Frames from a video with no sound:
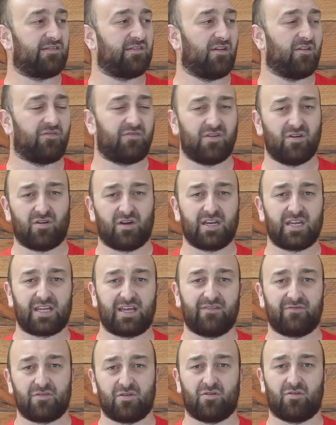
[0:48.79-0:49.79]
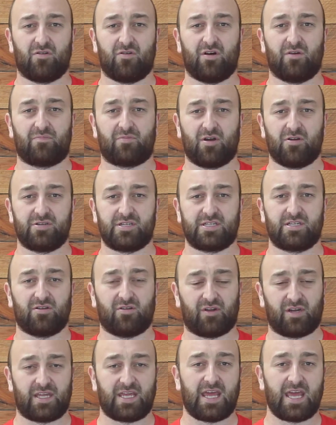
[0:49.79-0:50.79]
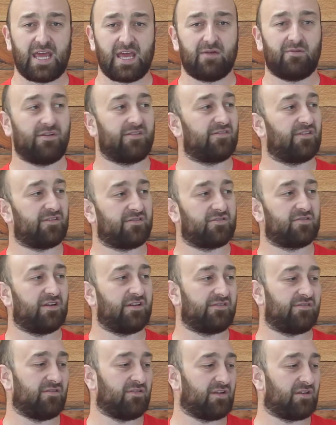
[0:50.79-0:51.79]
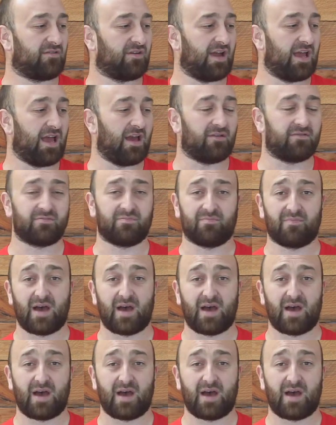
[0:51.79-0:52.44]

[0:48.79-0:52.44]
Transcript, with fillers: So if you're not going to give your project a lot of care once those trees are in the ground,